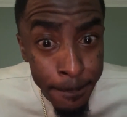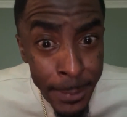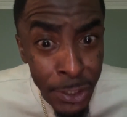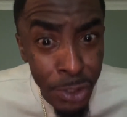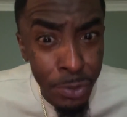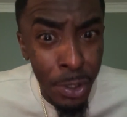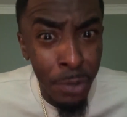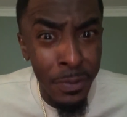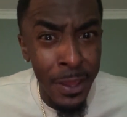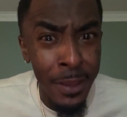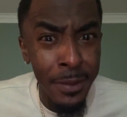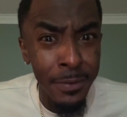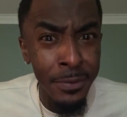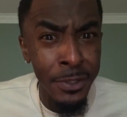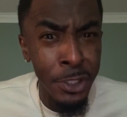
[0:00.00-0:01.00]
Did you know
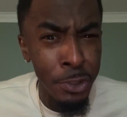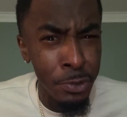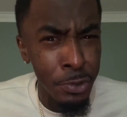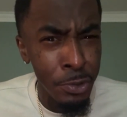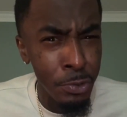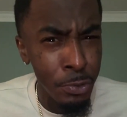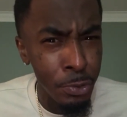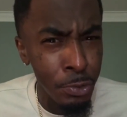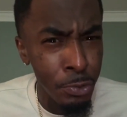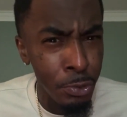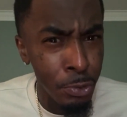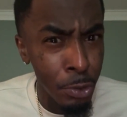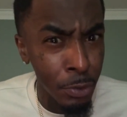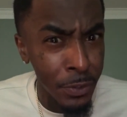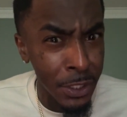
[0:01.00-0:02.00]
that? Did you
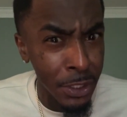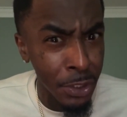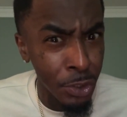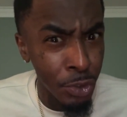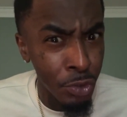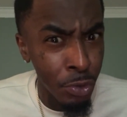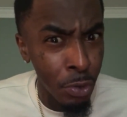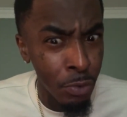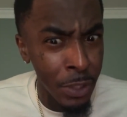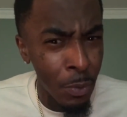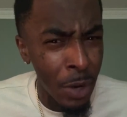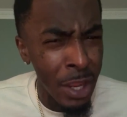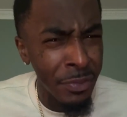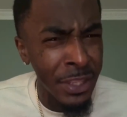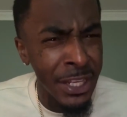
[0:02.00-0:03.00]
do know they can control
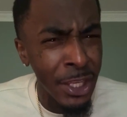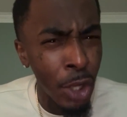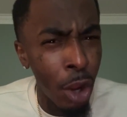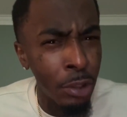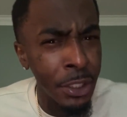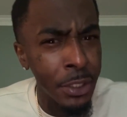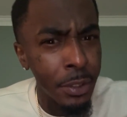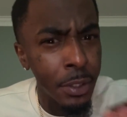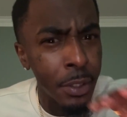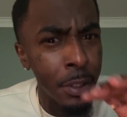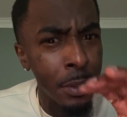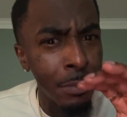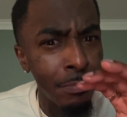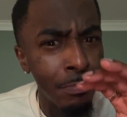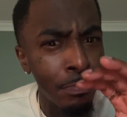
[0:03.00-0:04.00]
that? Why do you think they call it
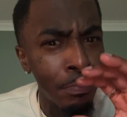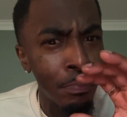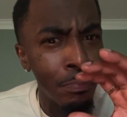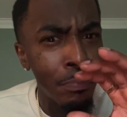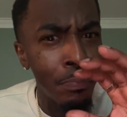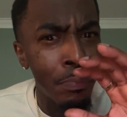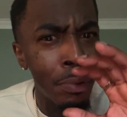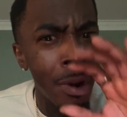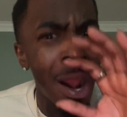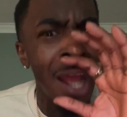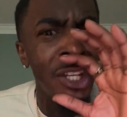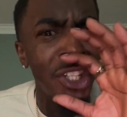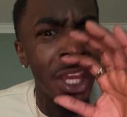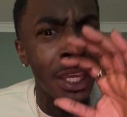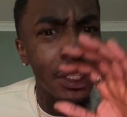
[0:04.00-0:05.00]

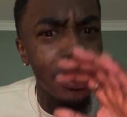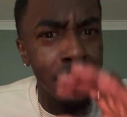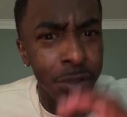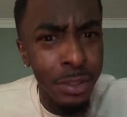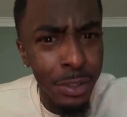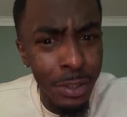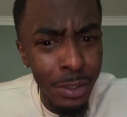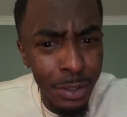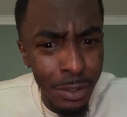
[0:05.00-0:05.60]
projects?